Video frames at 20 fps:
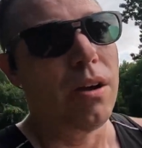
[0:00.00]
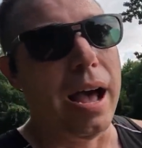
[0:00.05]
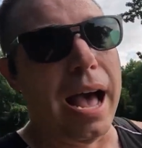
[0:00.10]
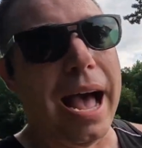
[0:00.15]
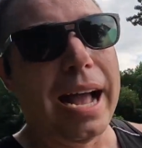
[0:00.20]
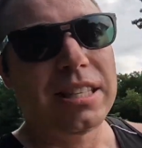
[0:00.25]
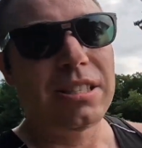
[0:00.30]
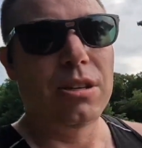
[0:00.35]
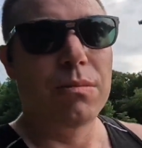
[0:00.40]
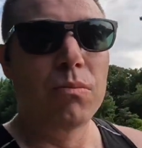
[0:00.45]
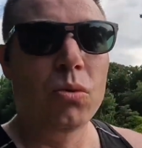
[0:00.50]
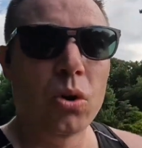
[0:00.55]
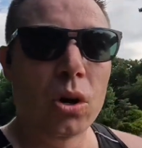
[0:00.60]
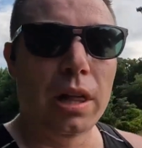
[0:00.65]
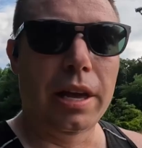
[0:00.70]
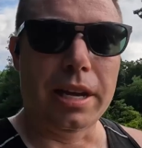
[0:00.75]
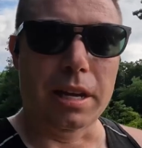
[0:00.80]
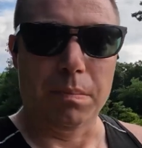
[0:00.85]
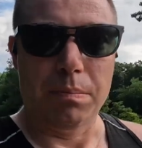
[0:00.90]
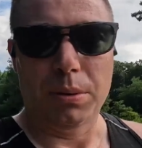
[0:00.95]
acted
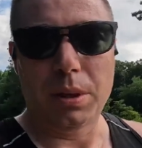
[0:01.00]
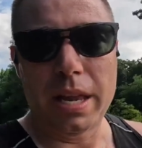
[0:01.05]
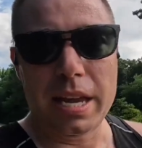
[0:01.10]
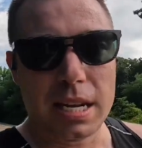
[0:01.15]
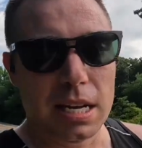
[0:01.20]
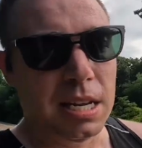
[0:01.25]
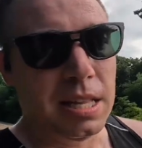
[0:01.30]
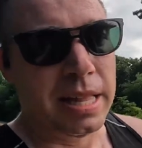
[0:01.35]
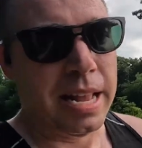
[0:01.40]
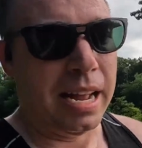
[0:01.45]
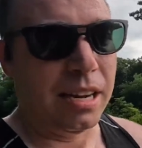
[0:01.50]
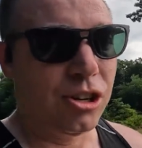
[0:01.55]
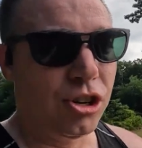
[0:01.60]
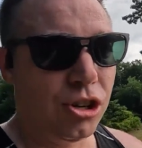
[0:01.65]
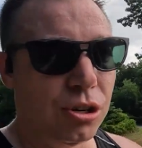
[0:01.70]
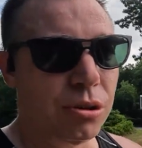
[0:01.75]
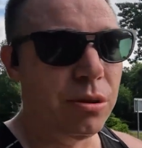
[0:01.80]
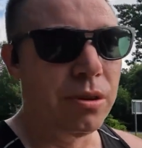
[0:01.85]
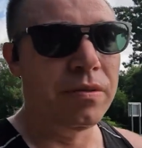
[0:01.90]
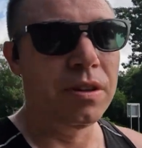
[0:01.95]
more like a plate in that
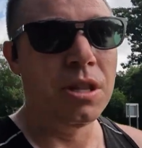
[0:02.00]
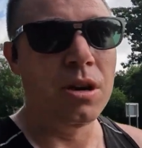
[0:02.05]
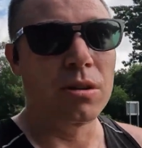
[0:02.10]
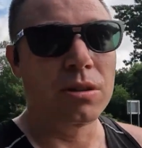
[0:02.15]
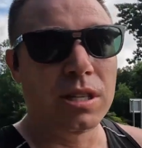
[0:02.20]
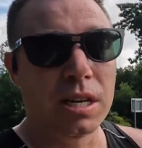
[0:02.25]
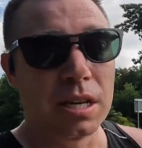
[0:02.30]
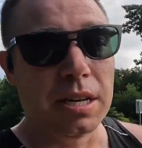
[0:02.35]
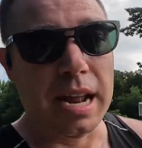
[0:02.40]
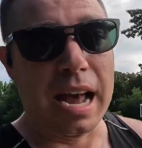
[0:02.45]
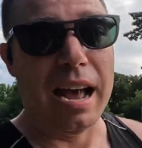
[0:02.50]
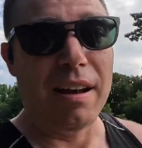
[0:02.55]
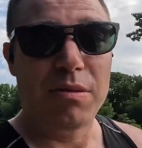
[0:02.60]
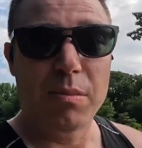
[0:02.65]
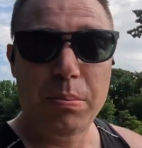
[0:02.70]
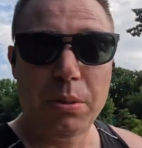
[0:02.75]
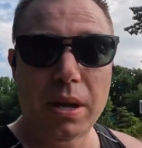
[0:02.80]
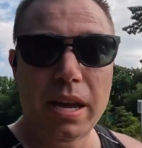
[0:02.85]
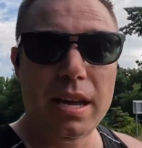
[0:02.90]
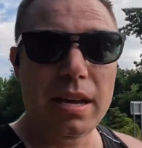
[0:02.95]
shoe, even though it didn't have
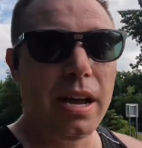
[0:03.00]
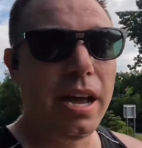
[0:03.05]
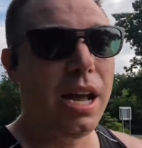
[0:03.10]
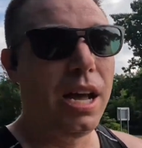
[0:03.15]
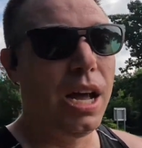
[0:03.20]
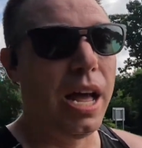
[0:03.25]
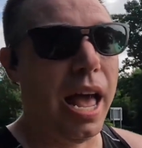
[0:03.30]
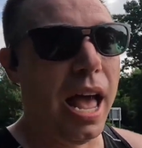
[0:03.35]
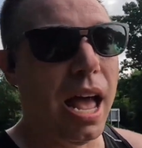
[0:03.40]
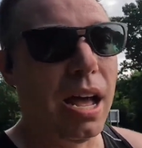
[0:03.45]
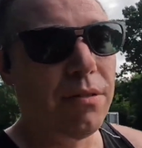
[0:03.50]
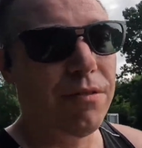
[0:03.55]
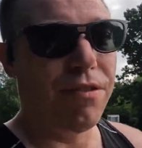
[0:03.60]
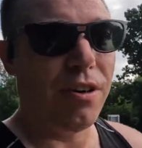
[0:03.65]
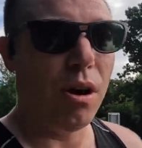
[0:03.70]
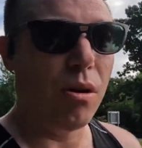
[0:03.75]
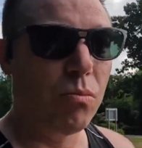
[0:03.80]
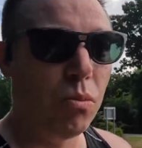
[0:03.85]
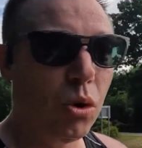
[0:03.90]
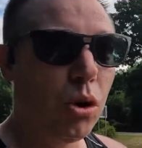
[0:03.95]
a plate, and
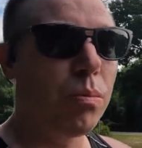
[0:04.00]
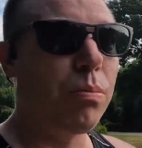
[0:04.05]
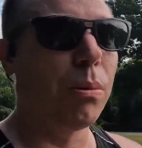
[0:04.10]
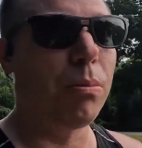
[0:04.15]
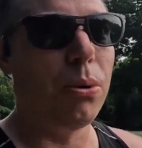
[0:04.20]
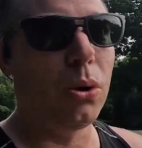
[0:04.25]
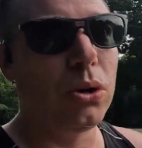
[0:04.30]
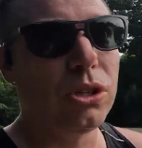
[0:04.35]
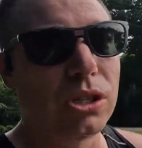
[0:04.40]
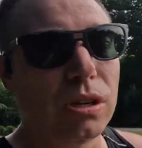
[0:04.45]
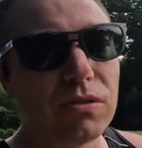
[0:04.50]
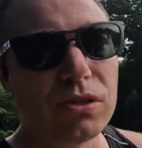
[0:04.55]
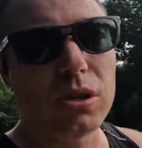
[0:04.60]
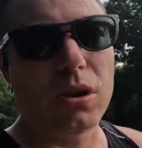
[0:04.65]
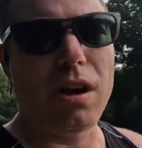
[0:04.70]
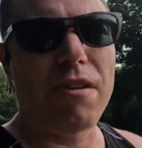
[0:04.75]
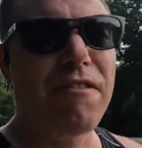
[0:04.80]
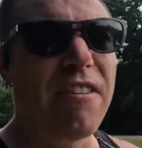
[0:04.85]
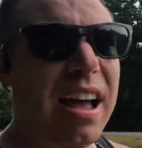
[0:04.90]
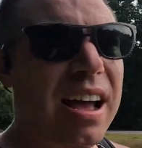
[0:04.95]
felt more propulsive.
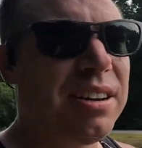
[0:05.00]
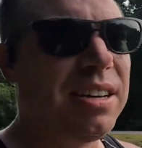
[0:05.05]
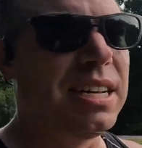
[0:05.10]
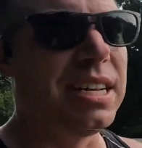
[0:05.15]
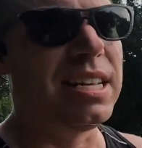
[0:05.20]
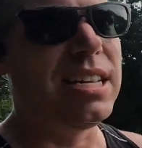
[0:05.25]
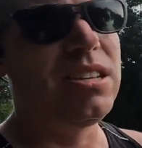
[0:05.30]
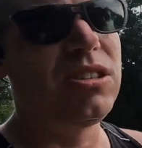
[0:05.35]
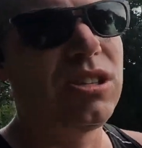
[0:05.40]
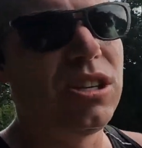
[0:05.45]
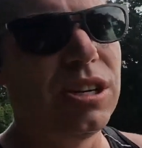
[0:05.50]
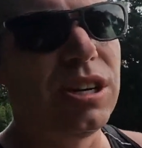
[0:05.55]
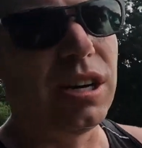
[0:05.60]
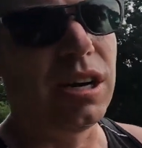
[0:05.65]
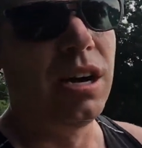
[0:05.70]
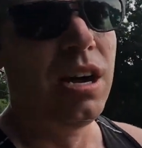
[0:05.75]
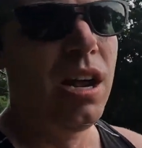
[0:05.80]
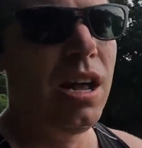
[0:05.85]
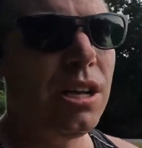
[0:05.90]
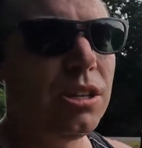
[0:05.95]
So I found it
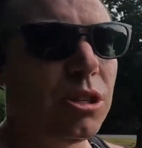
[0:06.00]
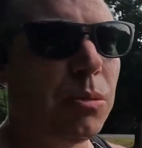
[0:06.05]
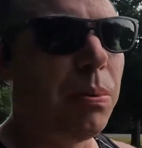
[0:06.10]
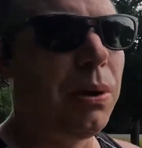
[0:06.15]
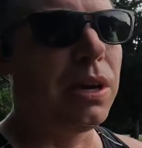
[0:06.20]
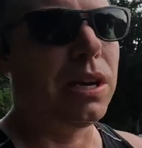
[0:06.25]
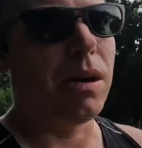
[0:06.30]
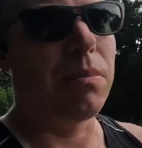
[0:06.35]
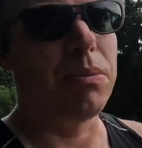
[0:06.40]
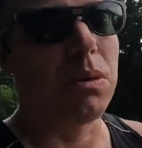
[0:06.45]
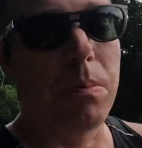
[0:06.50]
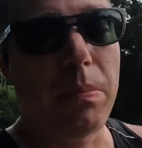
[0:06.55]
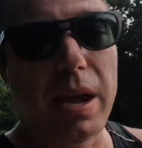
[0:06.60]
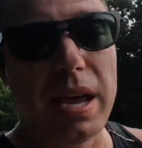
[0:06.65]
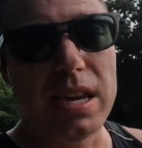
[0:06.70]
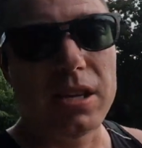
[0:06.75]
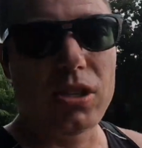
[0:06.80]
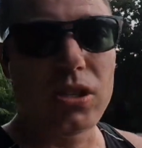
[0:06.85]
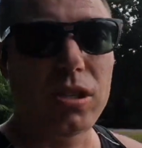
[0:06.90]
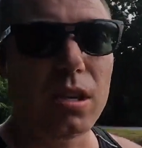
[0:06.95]
easier to pick up the
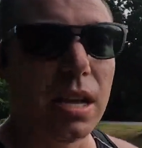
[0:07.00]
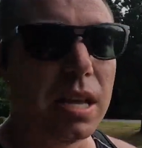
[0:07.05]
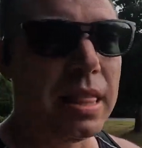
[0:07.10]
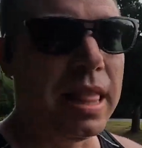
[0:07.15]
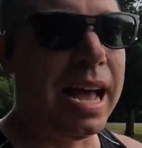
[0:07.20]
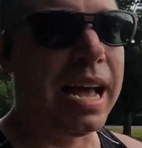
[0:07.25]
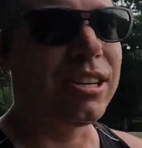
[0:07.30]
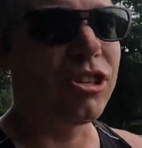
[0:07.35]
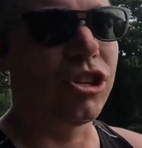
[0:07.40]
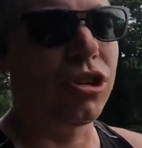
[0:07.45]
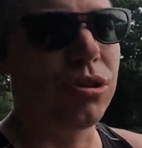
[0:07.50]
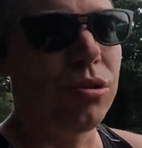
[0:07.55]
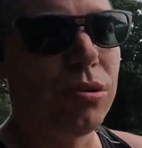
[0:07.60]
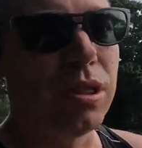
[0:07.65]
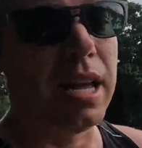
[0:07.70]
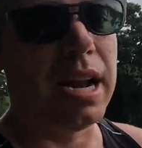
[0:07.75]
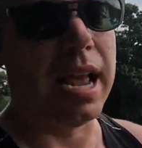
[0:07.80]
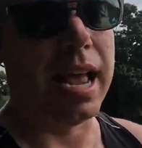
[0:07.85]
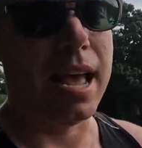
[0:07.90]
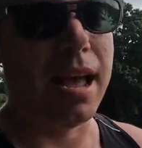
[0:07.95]
pace in that
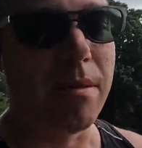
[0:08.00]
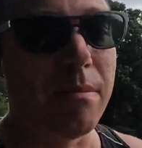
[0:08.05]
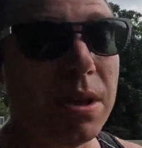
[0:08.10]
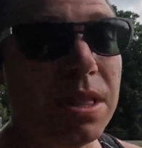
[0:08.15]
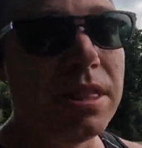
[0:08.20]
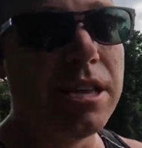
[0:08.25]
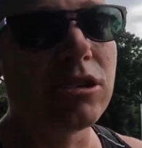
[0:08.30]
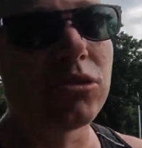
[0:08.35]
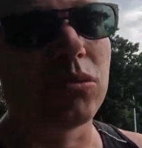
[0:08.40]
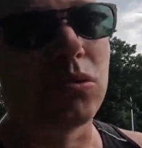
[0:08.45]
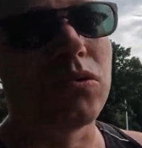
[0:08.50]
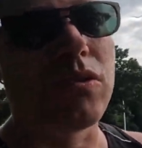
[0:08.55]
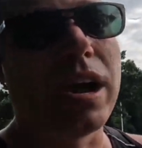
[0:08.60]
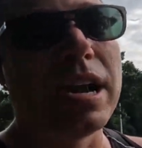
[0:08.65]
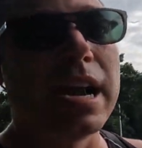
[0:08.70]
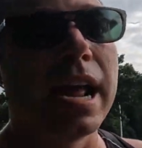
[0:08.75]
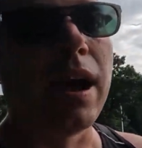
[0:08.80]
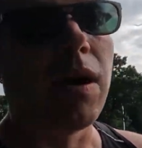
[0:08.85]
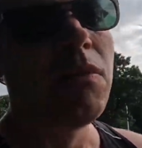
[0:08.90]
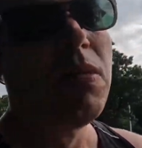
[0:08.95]
shoe than I am in this one
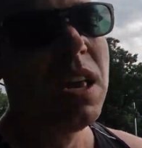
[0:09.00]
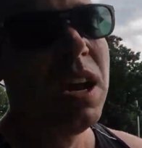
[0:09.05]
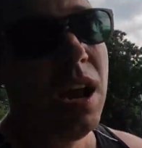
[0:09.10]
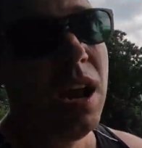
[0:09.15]
right now.